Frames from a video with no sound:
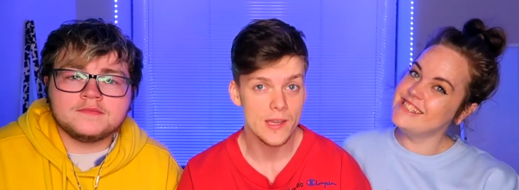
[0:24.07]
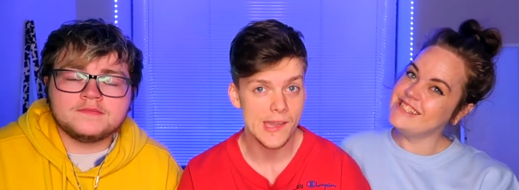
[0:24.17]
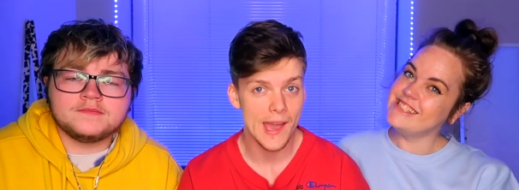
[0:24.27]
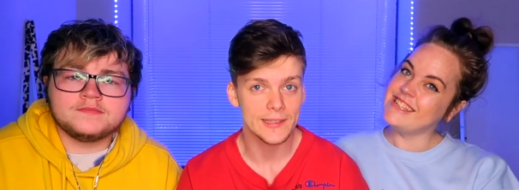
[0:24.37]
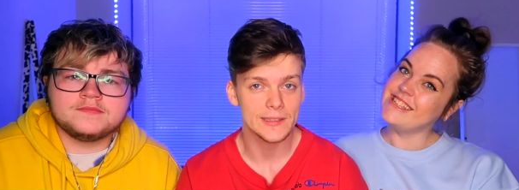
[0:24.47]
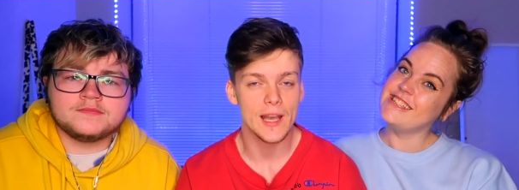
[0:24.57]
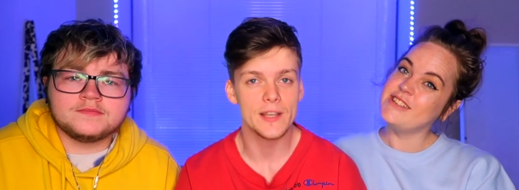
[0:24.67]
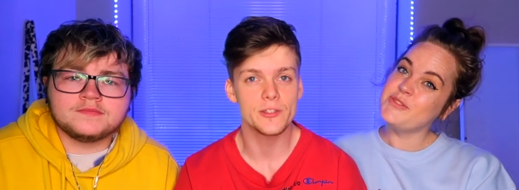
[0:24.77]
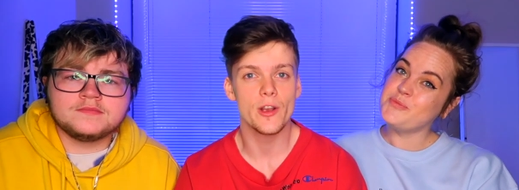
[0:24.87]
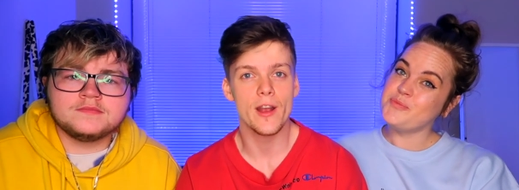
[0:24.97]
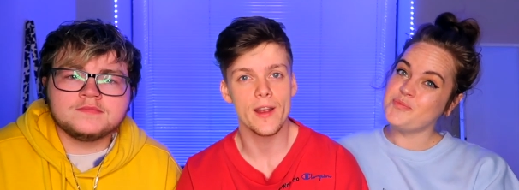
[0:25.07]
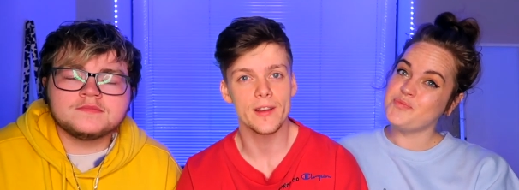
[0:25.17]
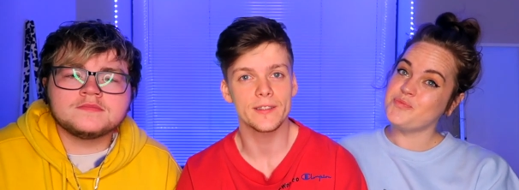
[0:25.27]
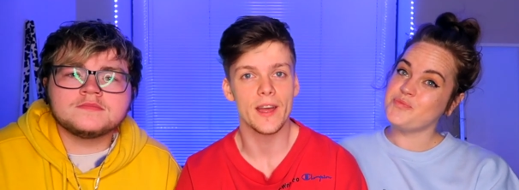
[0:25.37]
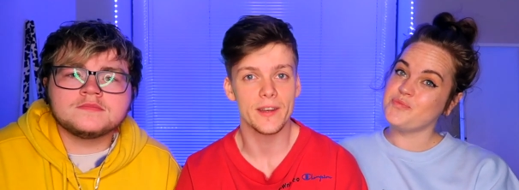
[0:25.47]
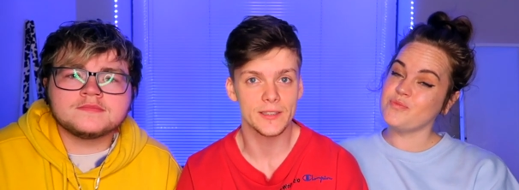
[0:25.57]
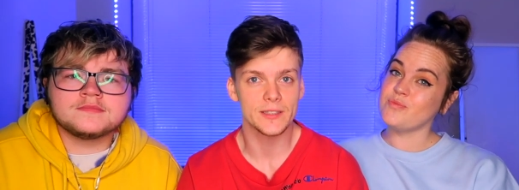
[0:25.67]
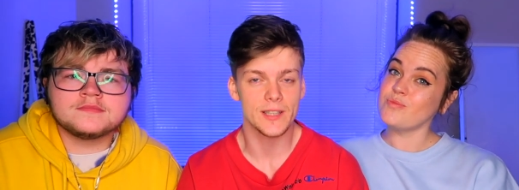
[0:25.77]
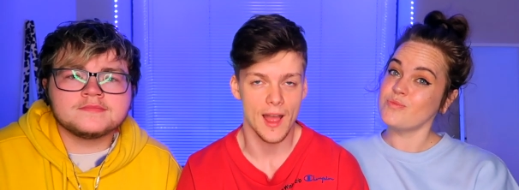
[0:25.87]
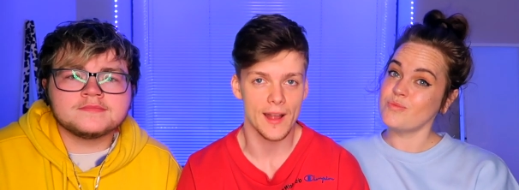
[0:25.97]
Speaker 1: Yes, as you heard, that
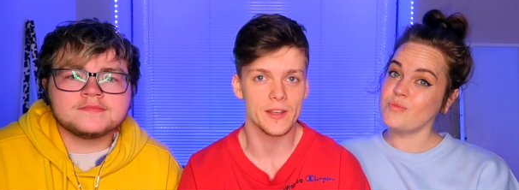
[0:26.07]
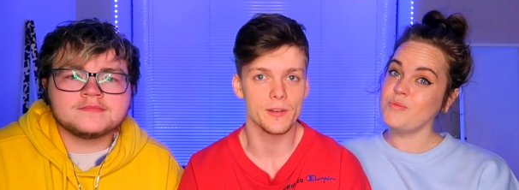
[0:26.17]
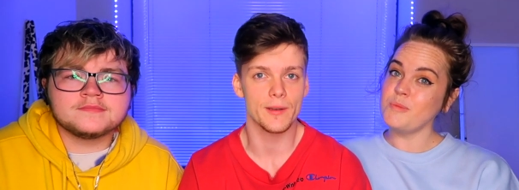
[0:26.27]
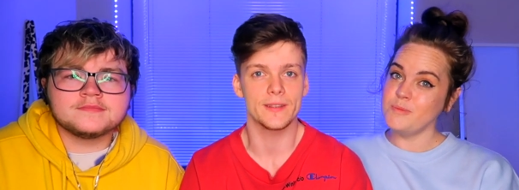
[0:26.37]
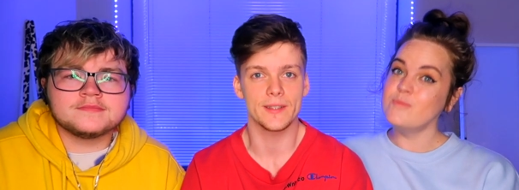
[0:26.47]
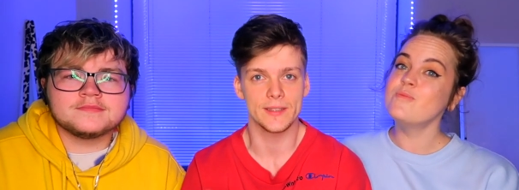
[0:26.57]
is accurate.